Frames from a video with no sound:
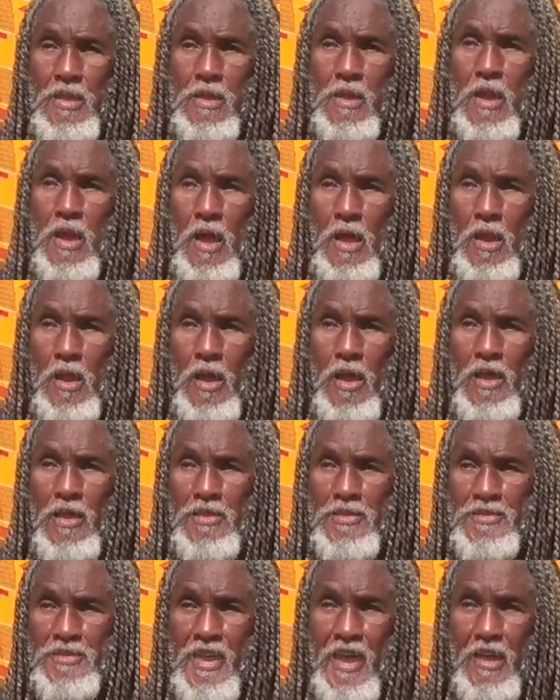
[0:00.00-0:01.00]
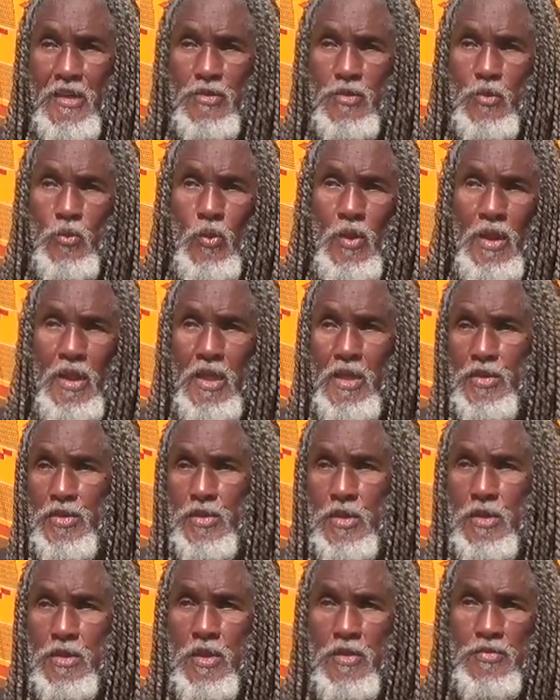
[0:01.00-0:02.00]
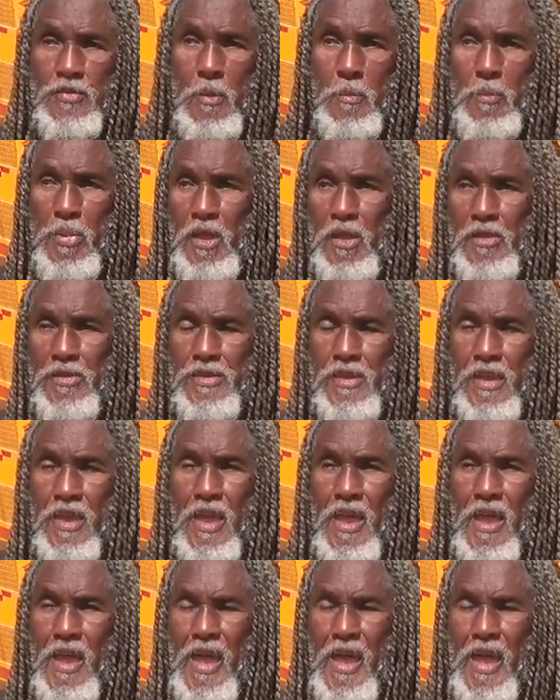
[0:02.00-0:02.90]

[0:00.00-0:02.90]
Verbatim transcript: color, sex, religion, disability,